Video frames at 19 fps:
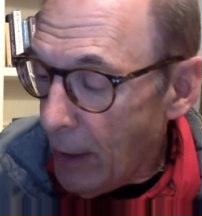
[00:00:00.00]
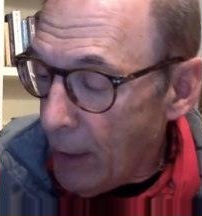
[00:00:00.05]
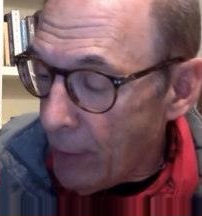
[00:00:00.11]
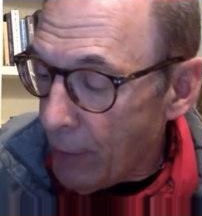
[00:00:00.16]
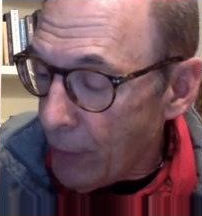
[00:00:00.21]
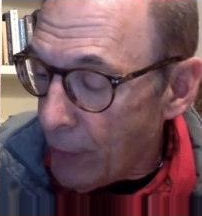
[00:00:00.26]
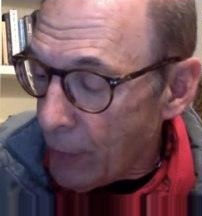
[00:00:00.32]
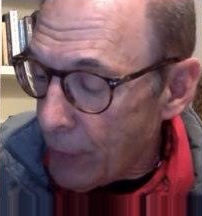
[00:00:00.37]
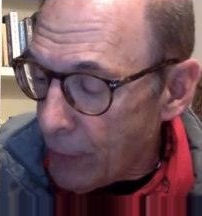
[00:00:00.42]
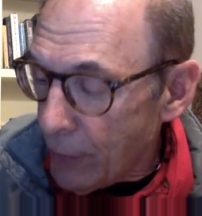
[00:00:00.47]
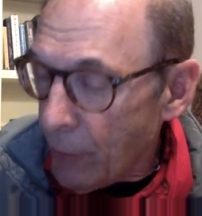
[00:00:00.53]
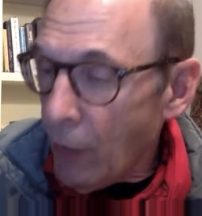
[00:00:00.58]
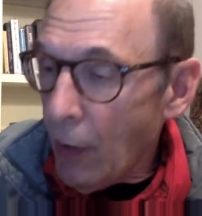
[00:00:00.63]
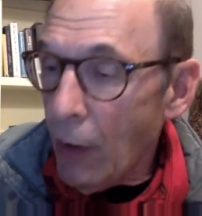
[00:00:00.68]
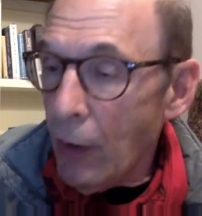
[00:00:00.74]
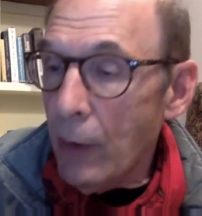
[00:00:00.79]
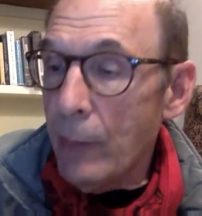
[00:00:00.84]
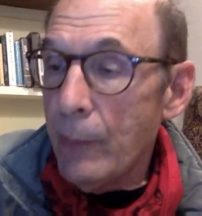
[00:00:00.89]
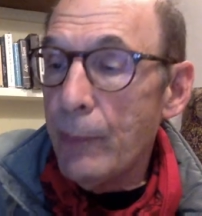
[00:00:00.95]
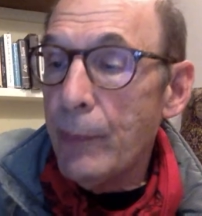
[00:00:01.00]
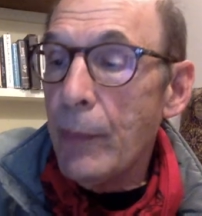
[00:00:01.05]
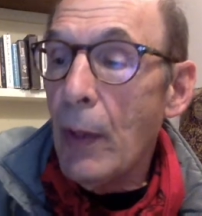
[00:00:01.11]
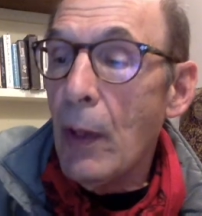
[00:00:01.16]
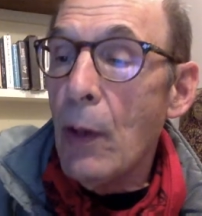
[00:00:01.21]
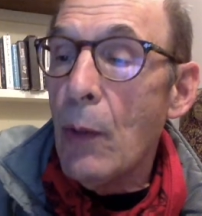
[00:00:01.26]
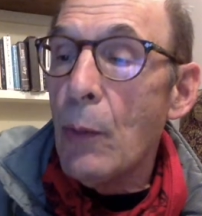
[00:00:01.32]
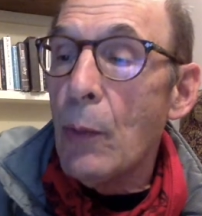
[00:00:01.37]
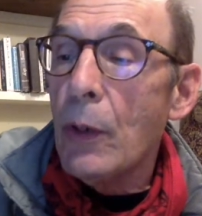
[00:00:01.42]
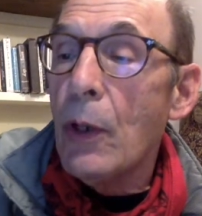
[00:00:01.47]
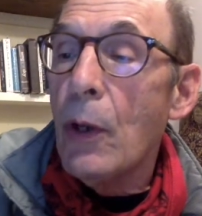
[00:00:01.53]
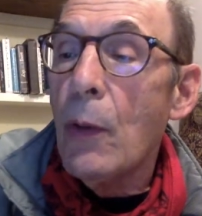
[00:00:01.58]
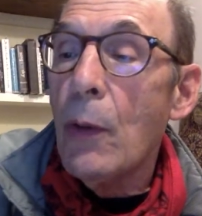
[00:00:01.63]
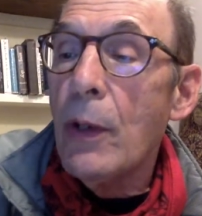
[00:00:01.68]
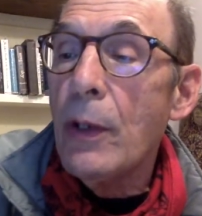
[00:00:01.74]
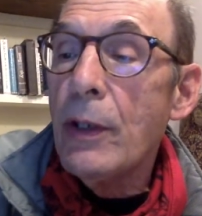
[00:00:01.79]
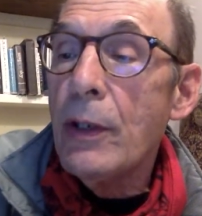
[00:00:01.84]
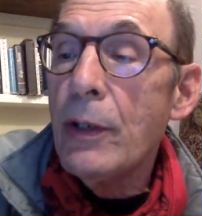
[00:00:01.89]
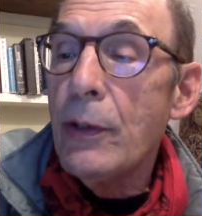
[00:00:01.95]
First of all, we're
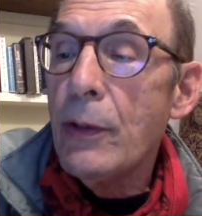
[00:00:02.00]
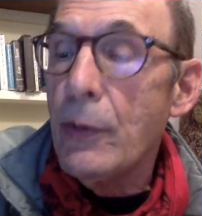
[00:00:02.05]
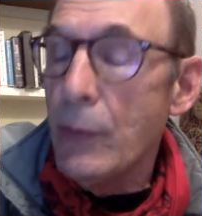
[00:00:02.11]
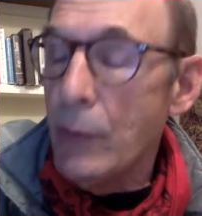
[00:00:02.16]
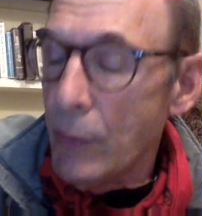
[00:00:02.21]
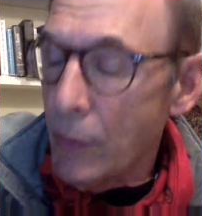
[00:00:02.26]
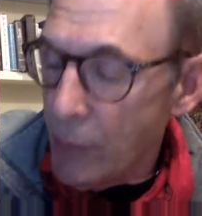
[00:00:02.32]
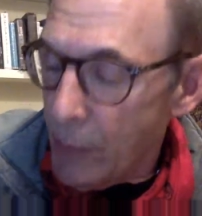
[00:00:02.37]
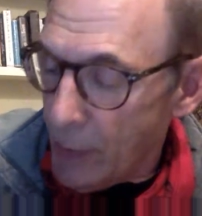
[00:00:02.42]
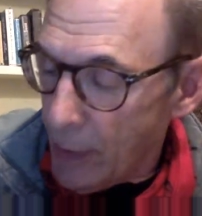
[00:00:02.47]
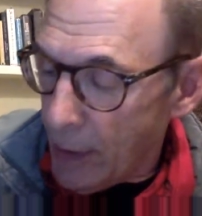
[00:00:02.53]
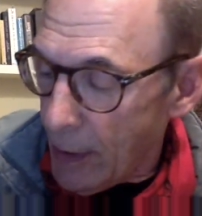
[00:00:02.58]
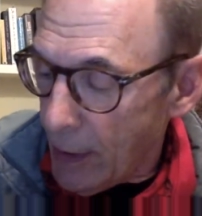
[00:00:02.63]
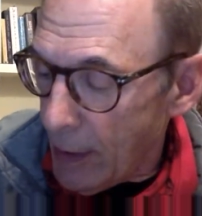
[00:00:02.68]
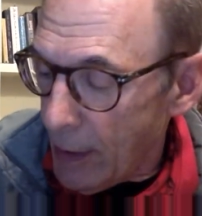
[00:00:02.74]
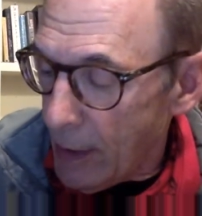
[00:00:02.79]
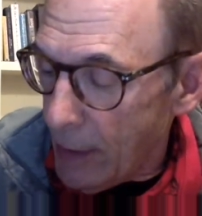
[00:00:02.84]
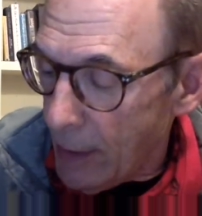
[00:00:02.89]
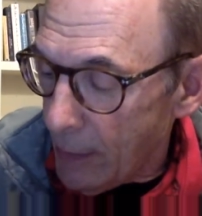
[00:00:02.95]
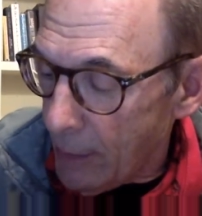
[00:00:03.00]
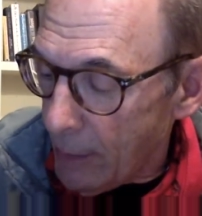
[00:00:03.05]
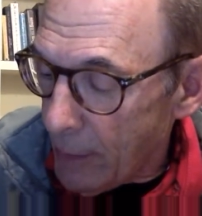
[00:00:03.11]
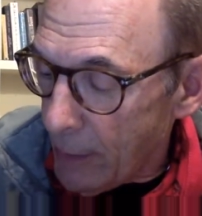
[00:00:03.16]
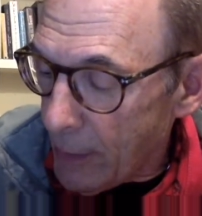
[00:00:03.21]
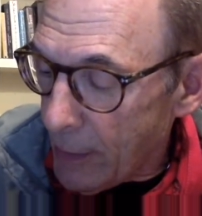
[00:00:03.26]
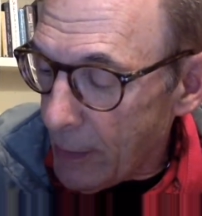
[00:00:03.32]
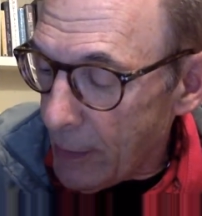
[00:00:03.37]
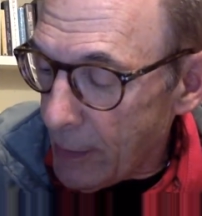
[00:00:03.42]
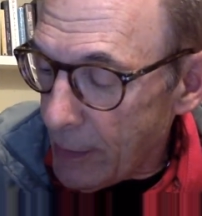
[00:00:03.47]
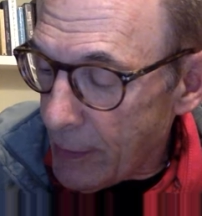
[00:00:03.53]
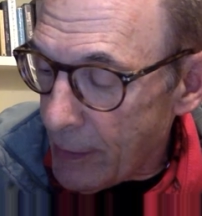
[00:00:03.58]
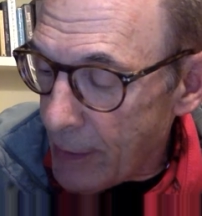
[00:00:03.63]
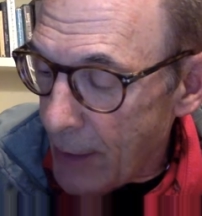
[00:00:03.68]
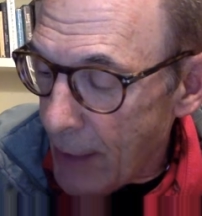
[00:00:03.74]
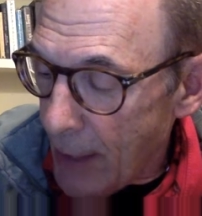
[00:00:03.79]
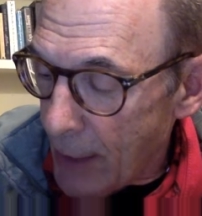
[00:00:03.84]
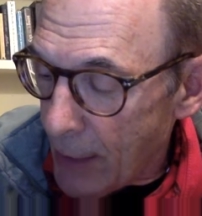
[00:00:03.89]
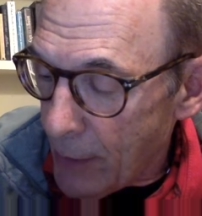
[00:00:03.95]
going to use the
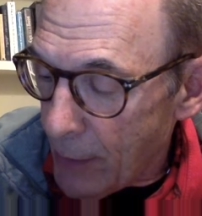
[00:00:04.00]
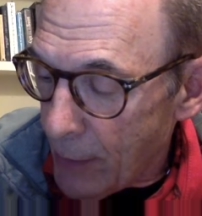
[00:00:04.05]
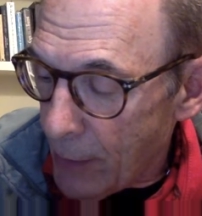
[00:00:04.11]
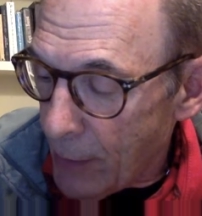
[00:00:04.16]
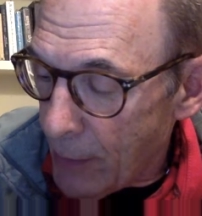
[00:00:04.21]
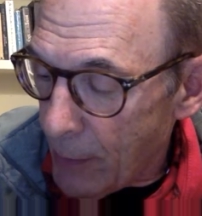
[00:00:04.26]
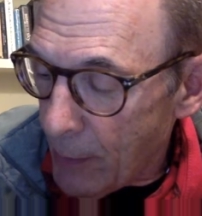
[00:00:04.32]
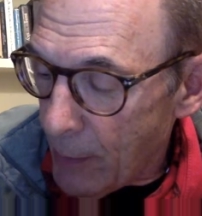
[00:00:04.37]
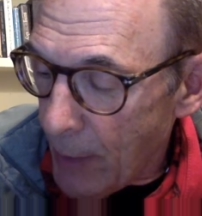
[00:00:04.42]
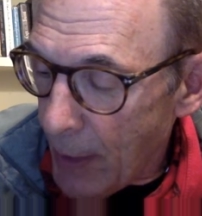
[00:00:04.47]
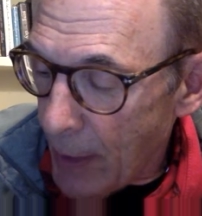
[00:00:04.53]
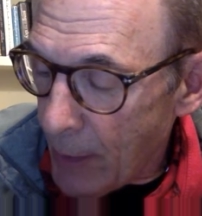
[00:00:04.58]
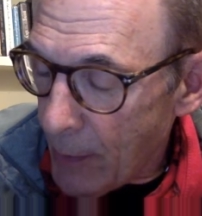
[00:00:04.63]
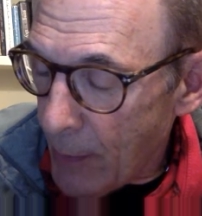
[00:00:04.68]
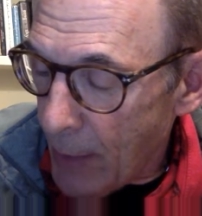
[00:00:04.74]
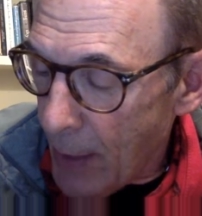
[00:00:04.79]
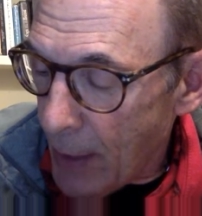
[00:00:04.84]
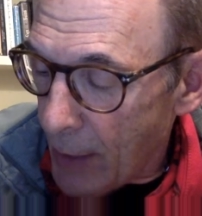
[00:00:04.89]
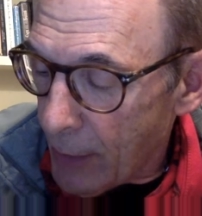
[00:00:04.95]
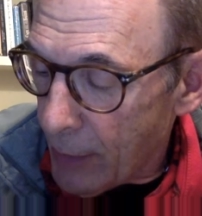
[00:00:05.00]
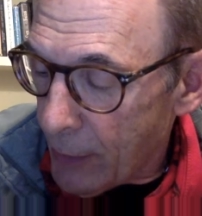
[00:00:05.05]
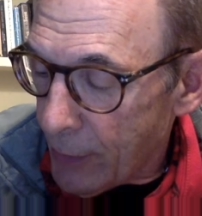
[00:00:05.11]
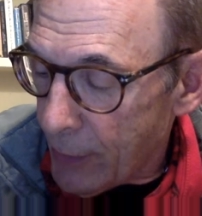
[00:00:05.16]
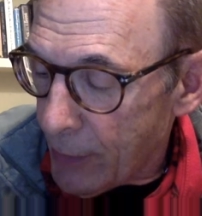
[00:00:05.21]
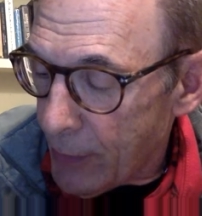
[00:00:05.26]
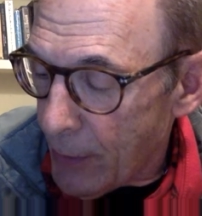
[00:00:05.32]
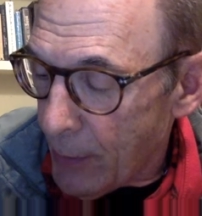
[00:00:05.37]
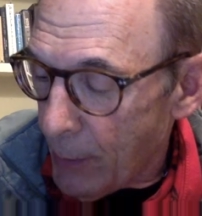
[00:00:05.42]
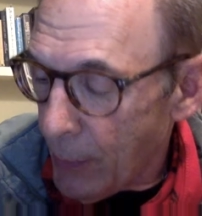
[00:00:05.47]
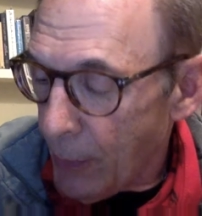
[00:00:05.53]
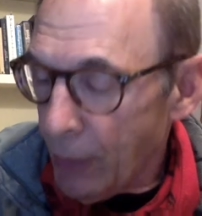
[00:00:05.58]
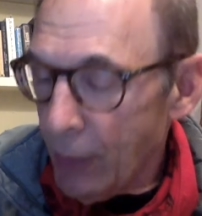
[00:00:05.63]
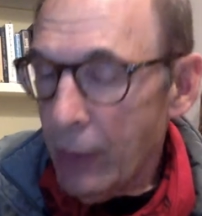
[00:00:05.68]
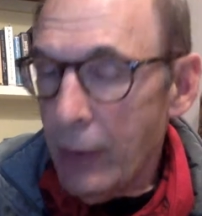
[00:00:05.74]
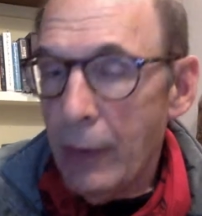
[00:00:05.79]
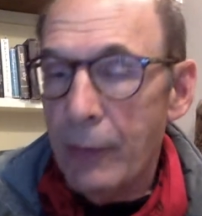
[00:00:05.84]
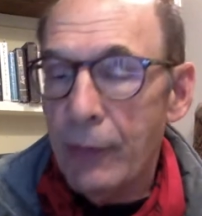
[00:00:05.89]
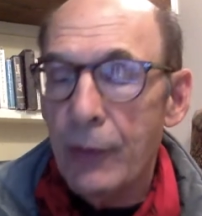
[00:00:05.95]
standard mathematical
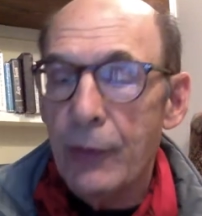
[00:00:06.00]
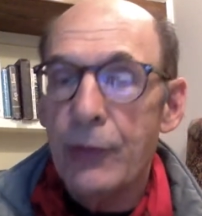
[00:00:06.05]
symbol for